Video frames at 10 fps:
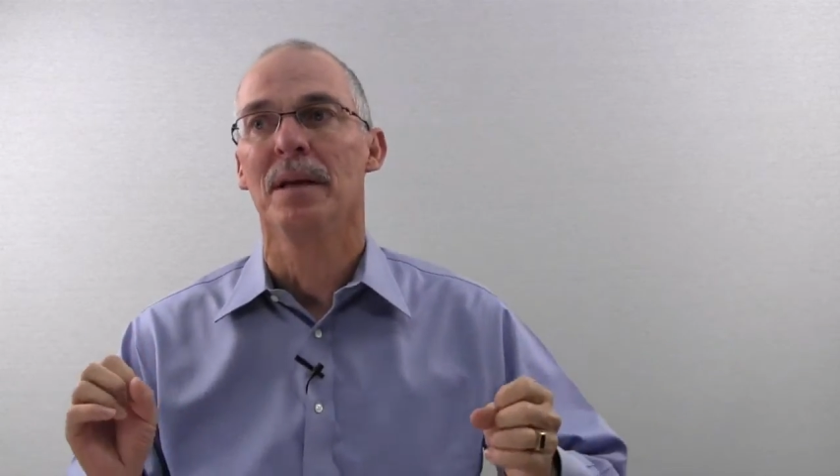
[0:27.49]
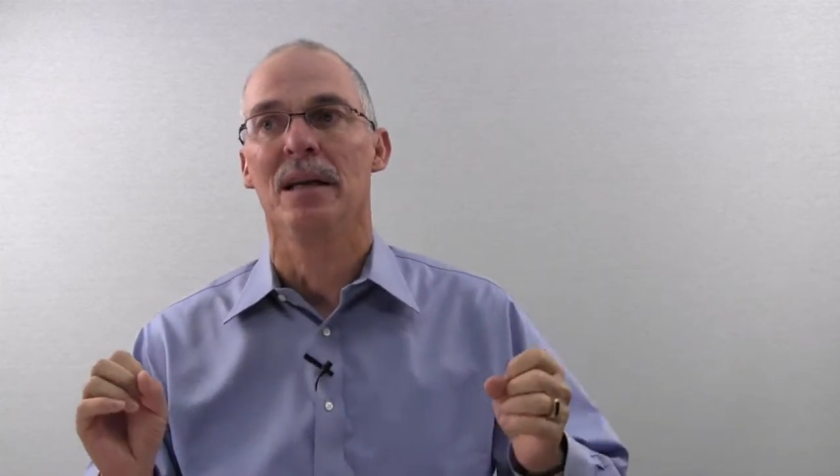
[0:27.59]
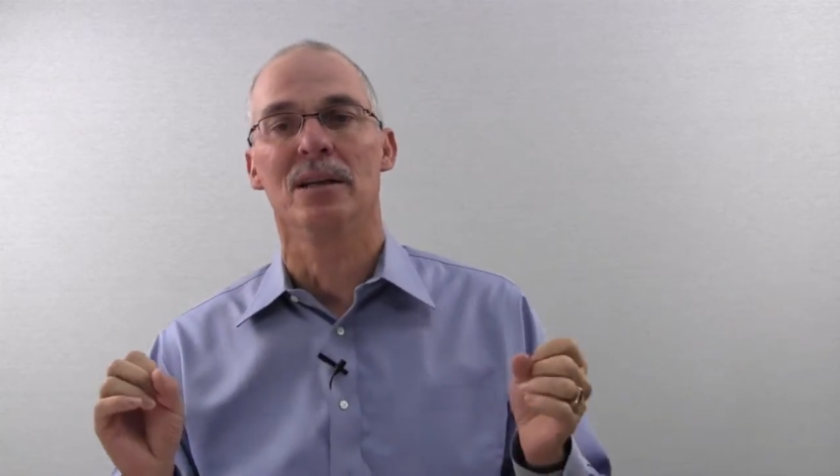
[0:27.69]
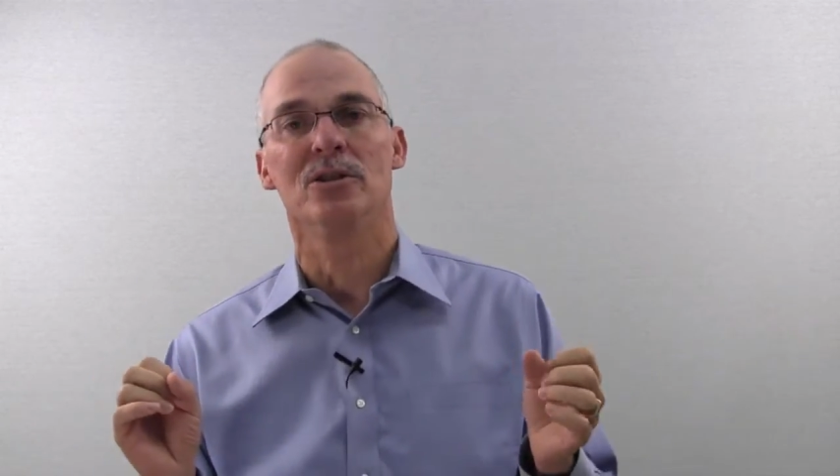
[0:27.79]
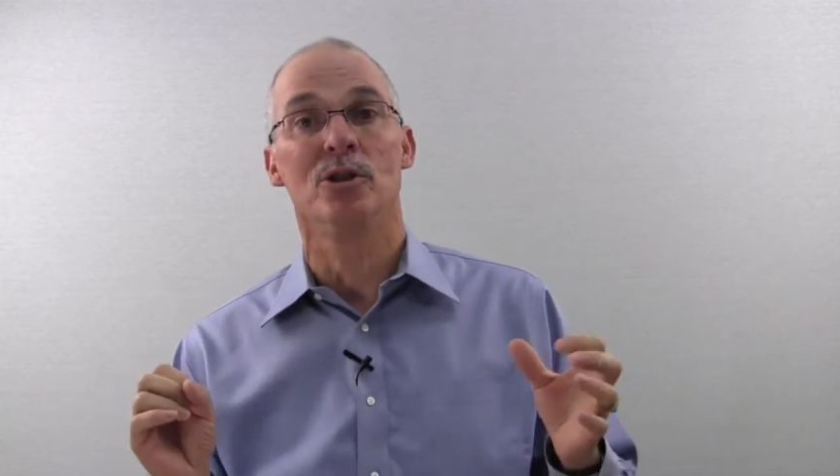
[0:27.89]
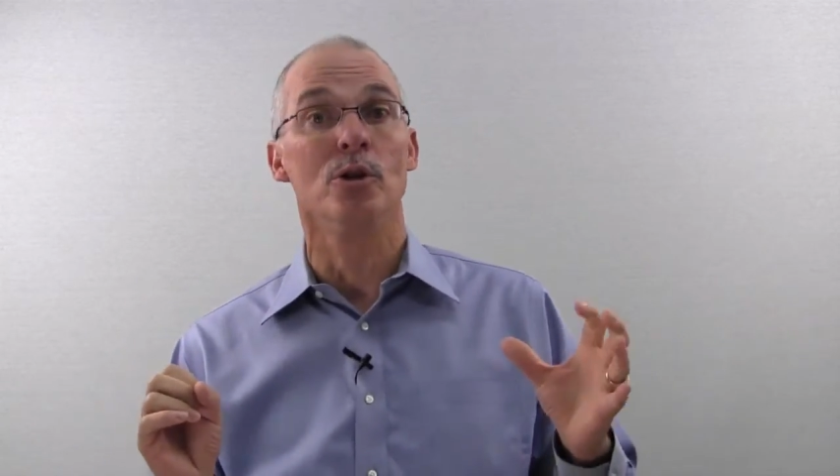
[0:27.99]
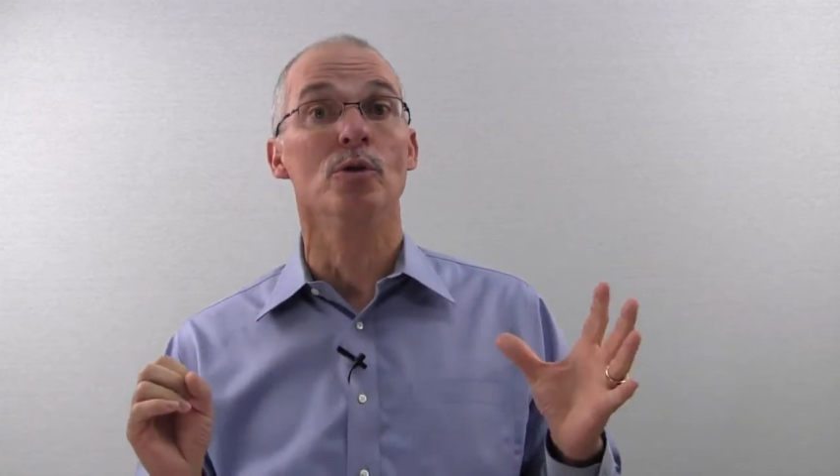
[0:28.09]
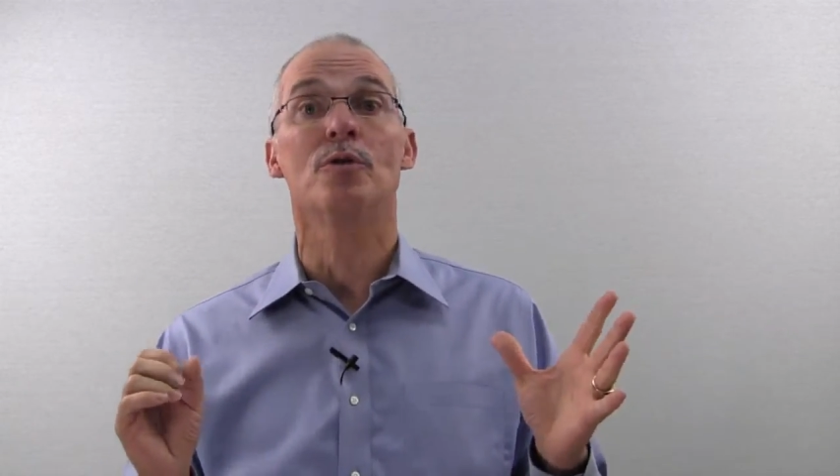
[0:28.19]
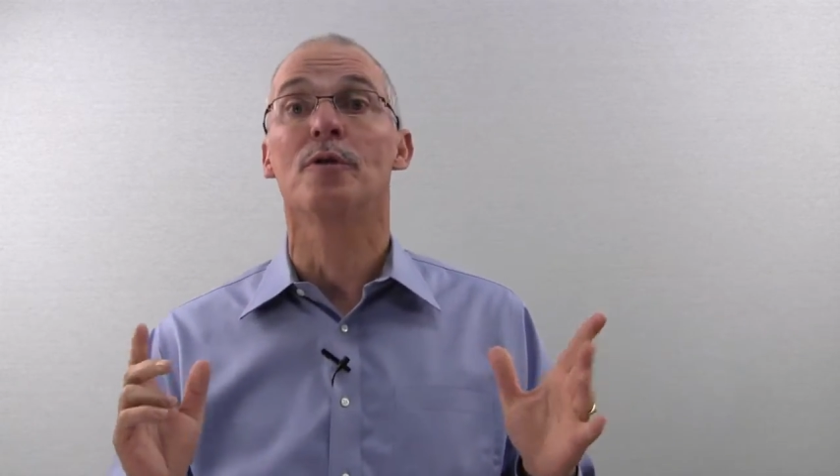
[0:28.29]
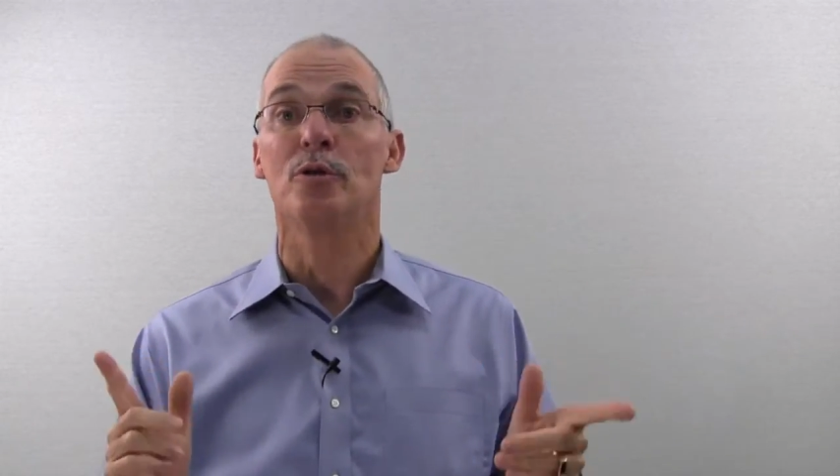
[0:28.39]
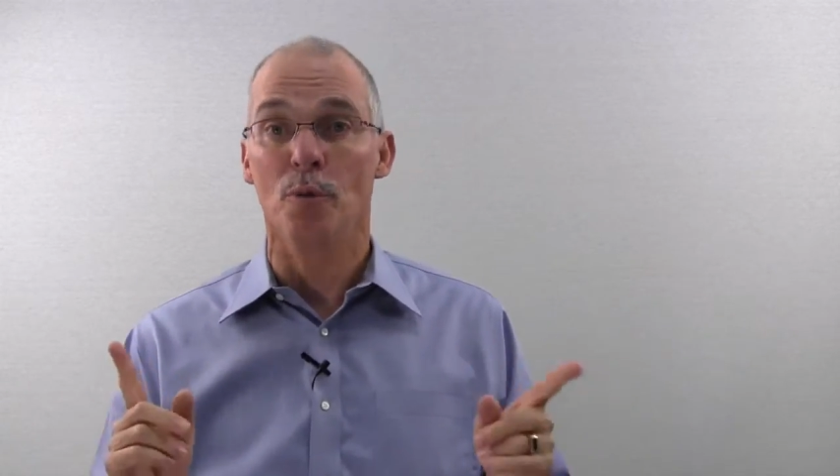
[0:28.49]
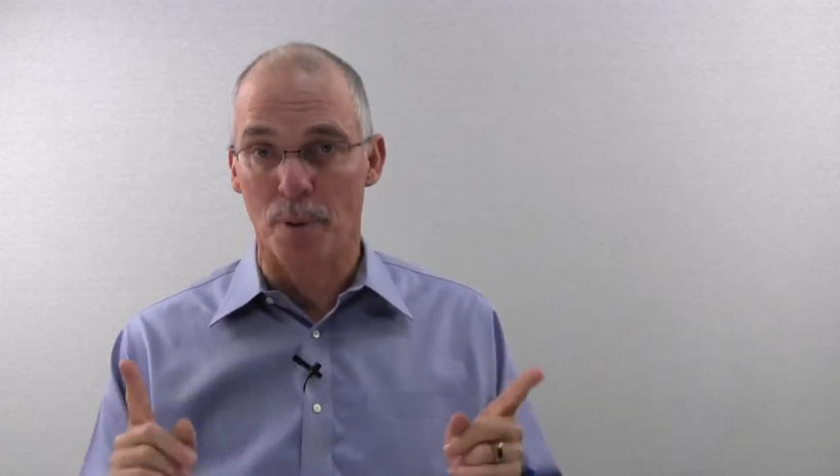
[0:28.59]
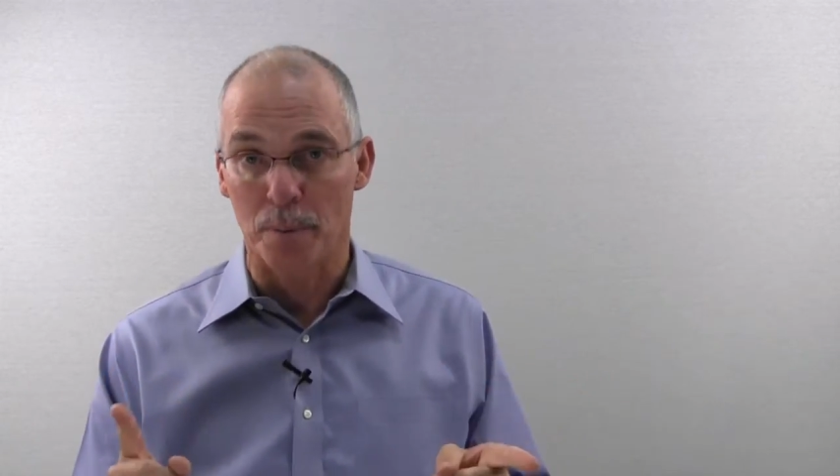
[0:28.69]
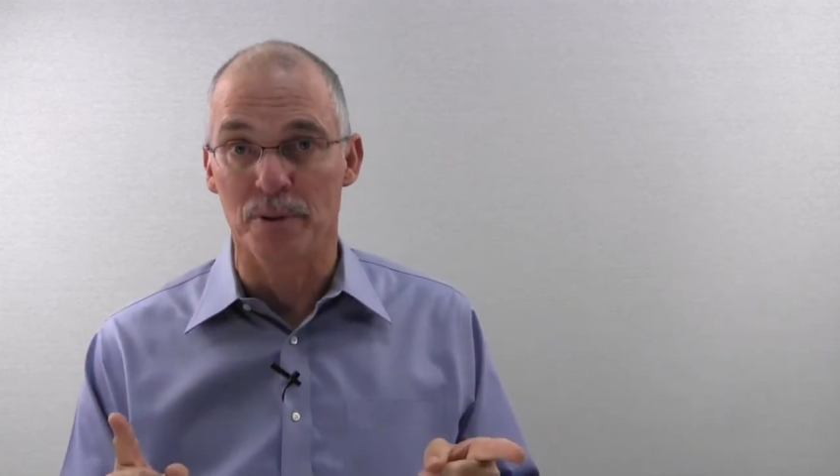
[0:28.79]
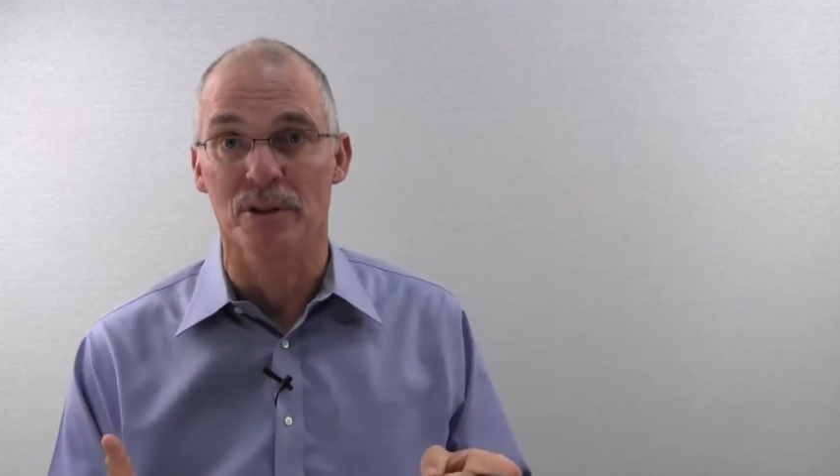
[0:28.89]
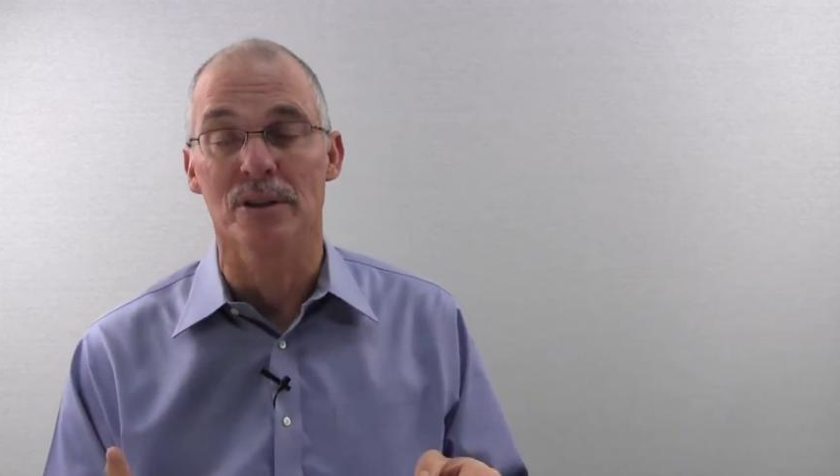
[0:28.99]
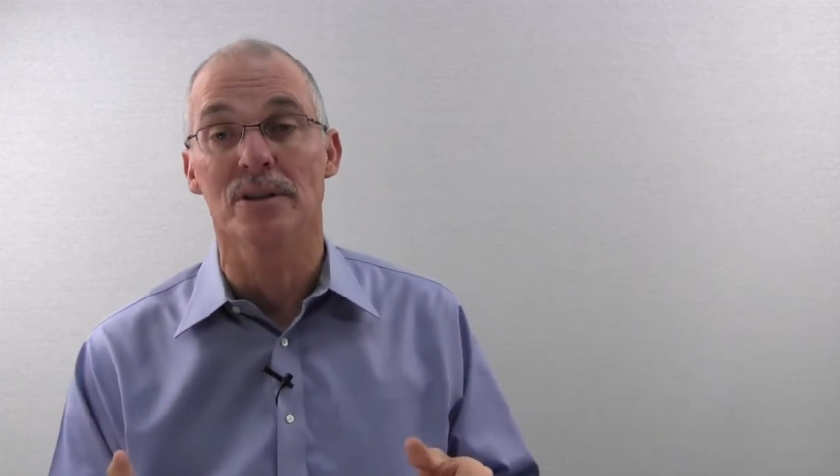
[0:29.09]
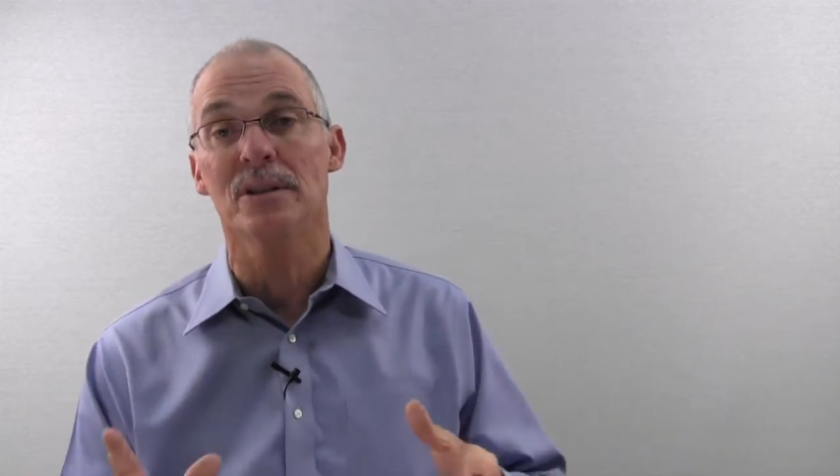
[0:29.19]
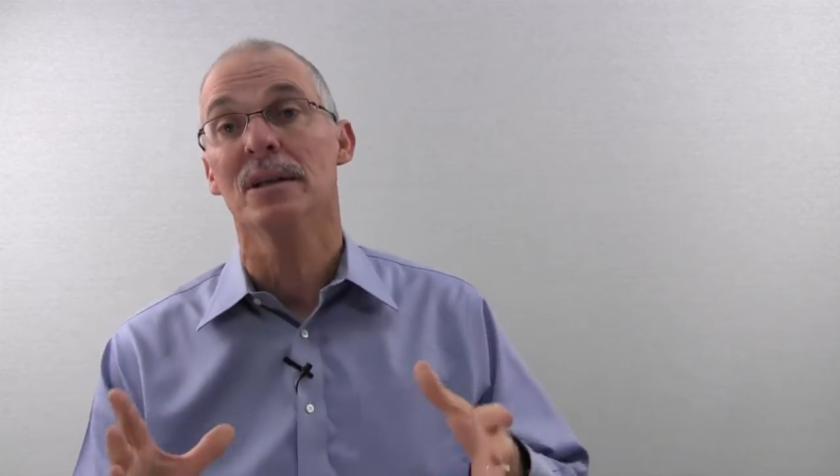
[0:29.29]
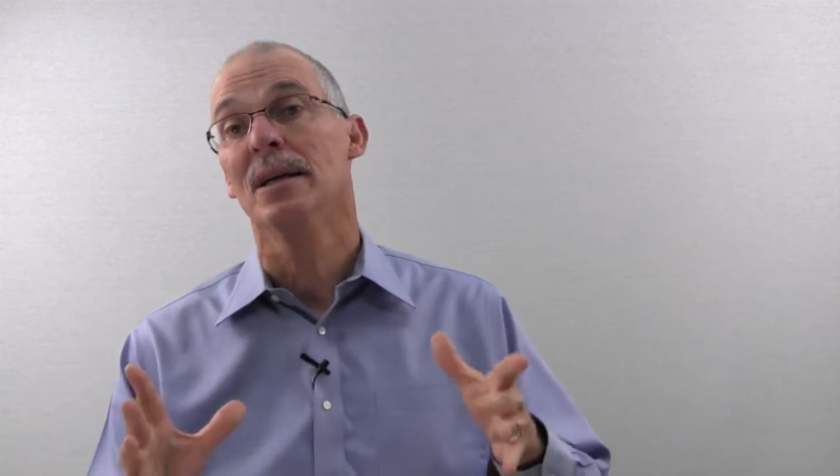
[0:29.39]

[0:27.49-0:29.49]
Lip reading: is used for two purposes.